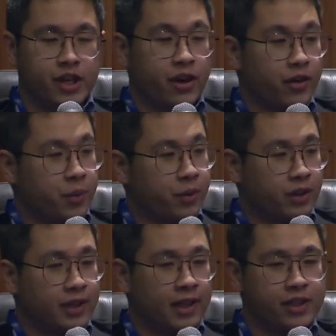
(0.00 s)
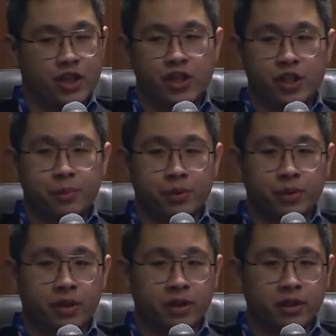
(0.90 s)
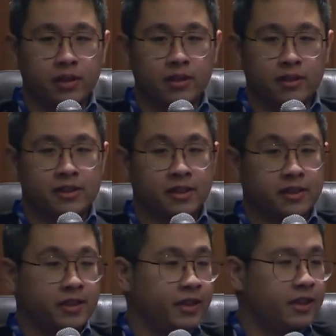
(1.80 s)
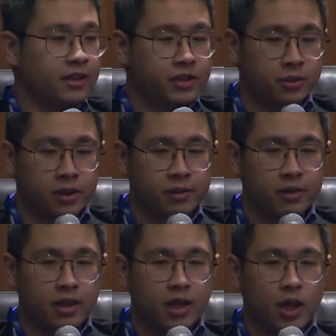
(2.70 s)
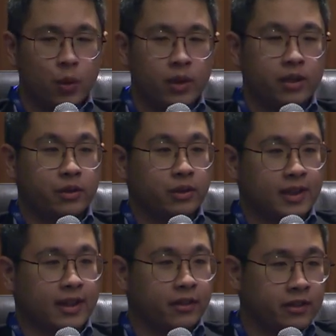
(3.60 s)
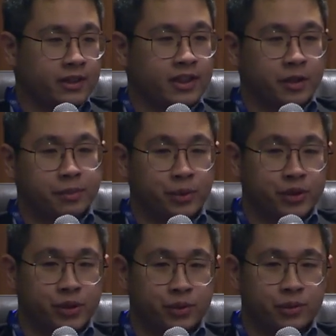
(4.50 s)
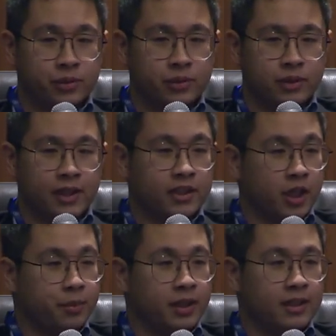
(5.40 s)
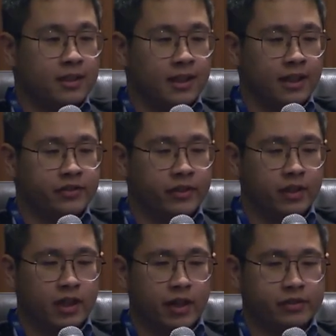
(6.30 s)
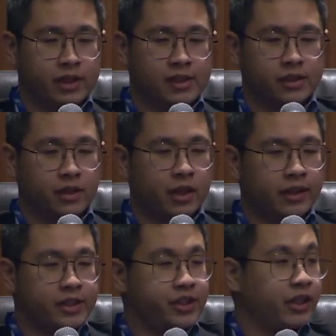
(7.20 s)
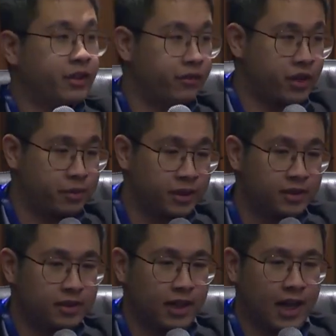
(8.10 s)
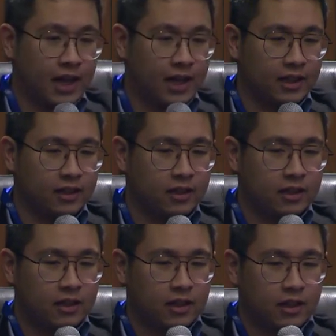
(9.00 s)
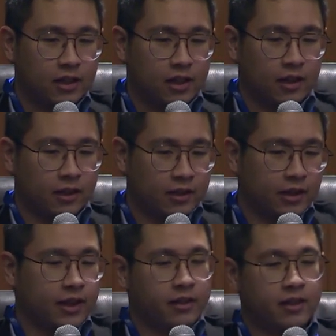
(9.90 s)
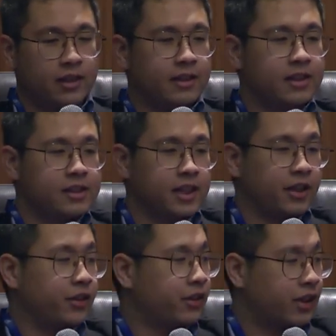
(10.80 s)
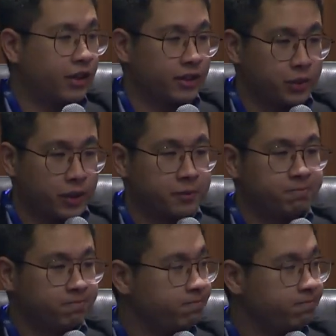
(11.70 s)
GRI reporting, GHG protocol, consulting, and so on, we do take a holistic approach to these companies in regards to how they are treating the environment. And yeah, all these are taken into account as well.